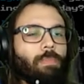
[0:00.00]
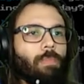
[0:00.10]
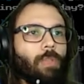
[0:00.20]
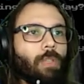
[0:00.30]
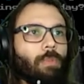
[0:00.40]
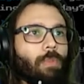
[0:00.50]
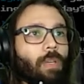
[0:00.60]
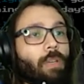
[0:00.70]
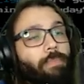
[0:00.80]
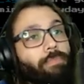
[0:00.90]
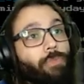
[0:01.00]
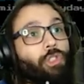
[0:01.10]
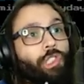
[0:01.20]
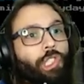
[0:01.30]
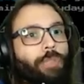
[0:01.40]
More than ah, and
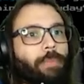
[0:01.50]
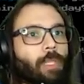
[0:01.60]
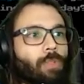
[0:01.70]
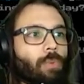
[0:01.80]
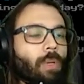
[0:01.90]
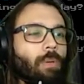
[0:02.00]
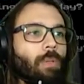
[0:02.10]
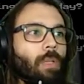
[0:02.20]
shit as well.